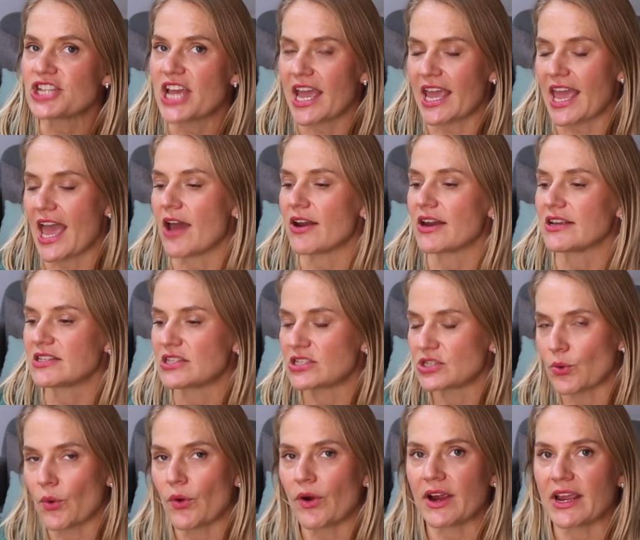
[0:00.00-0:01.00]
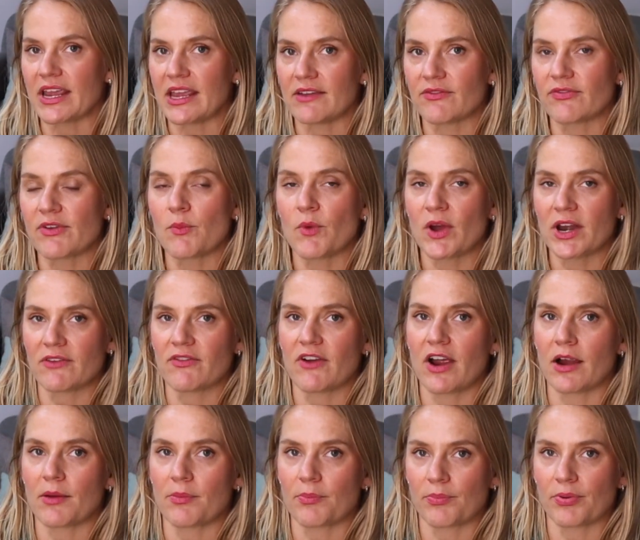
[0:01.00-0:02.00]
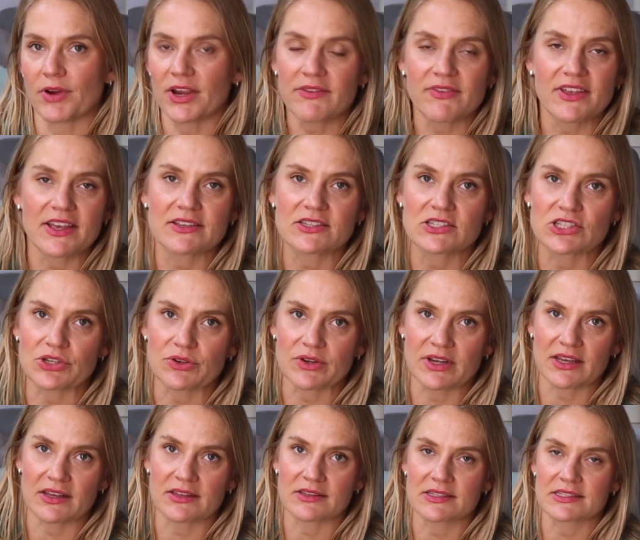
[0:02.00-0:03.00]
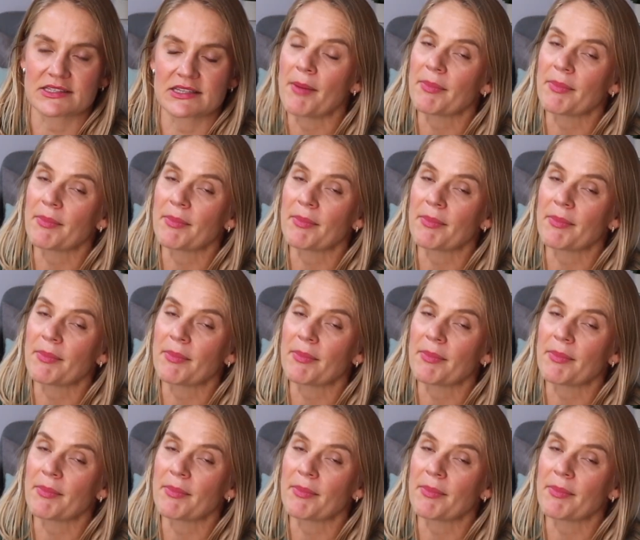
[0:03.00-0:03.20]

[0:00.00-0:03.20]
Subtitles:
to check out a story from one of our previous students,